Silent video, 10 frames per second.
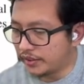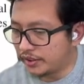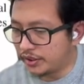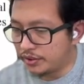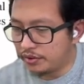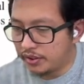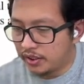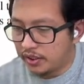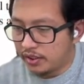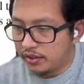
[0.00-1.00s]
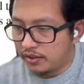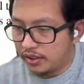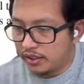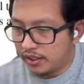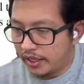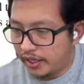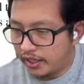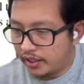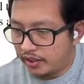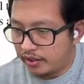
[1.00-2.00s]
understood the
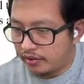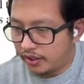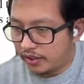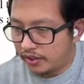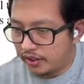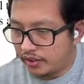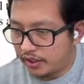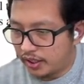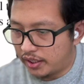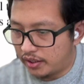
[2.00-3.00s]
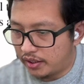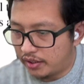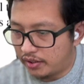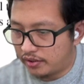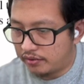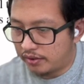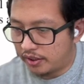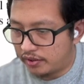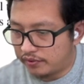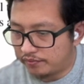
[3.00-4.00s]
k, okay, the k here.
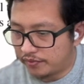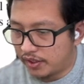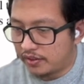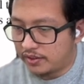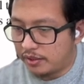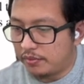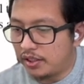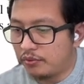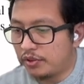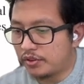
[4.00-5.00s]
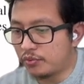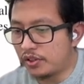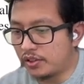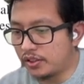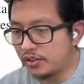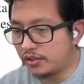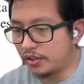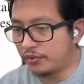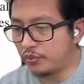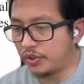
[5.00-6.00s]
Okay. Same thing with
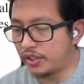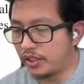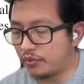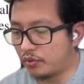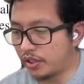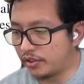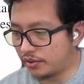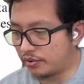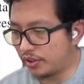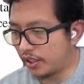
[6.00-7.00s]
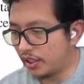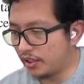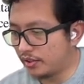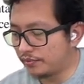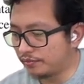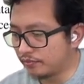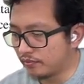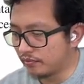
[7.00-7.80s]
this. If we take y is equal k,